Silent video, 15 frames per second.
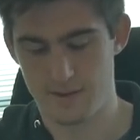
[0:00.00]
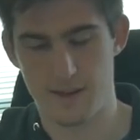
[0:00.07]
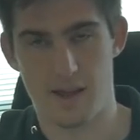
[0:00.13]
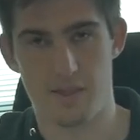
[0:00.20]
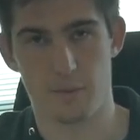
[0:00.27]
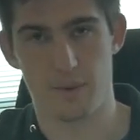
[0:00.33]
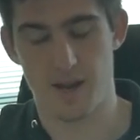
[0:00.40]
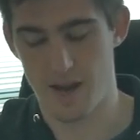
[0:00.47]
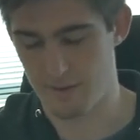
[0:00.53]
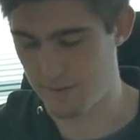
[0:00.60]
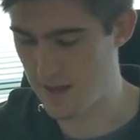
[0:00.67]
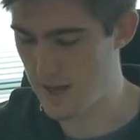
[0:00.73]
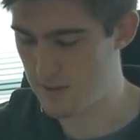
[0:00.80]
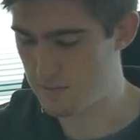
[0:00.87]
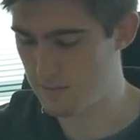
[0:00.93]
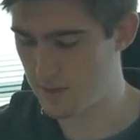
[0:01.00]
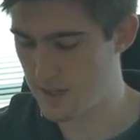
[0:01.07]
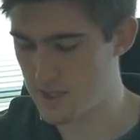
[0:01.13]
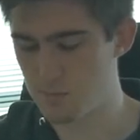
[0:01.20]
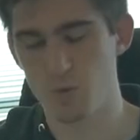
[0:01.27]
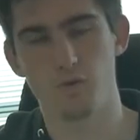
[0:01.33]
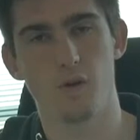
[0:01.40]
Now that we have that,
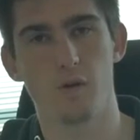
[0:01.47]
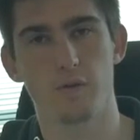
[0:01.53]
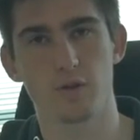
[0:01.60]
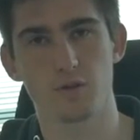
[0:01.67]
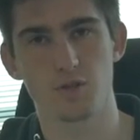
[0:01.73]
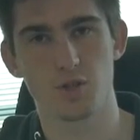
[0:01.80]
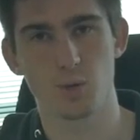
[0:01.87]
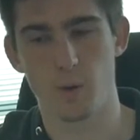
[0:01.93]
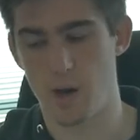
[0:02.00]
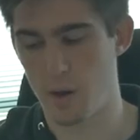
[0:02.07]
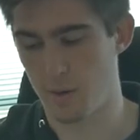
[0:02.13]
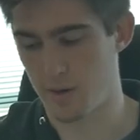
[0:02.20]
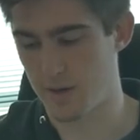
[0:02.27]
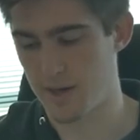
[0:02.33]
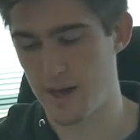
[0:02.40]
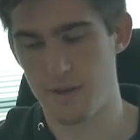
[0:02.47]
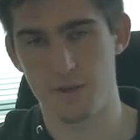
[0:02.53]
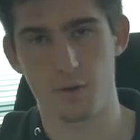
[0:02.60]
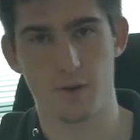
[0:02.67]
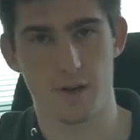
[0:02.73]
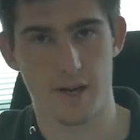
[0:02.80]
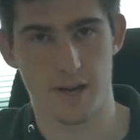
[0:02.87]
let's move over to our
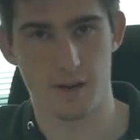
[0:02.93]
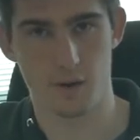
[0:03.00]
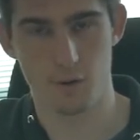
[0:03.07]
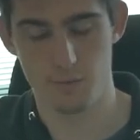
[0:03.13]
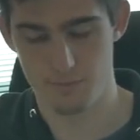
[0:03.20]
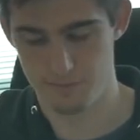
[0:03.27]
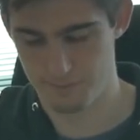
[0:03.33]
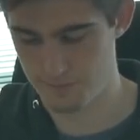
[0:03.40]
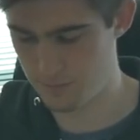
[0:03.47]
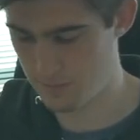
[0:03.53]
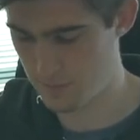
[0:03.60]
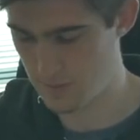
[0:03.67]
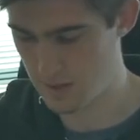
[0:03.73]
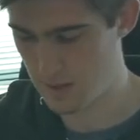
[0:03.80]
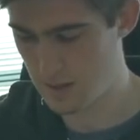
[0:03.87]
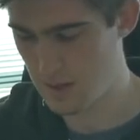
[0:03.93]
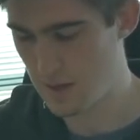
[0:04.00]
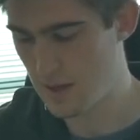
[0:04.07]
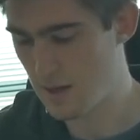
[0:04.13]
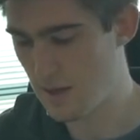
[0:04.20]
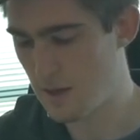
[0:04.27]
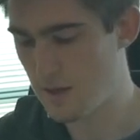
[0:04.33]
cathode and anode.
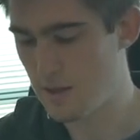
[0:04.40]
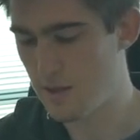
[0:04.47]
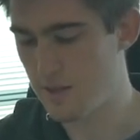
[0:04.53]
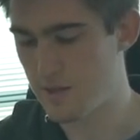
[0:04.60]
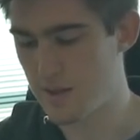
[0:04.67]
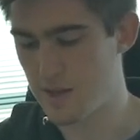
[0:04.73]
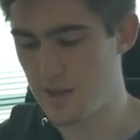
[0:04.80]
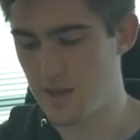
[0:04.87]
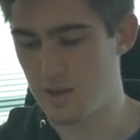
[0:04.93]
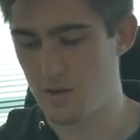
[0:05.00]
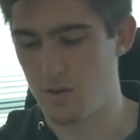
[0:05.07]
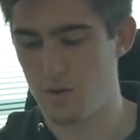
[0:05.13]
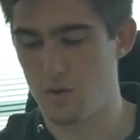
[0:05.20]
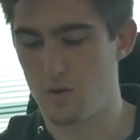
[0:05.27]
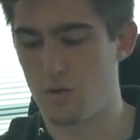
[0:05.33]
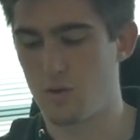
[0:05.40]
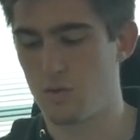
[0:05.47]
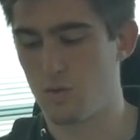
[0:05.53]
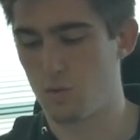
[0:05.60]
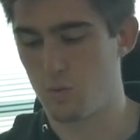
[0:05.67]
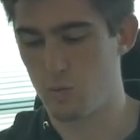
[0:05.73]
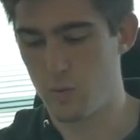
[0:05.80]
The
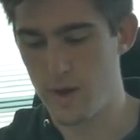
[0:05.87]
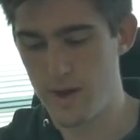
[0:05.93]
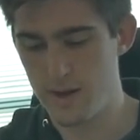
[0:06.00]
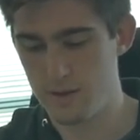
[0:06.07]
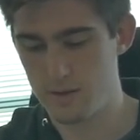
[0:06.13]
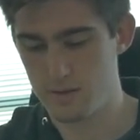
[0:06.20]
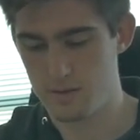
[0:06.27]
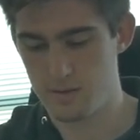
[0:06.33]
red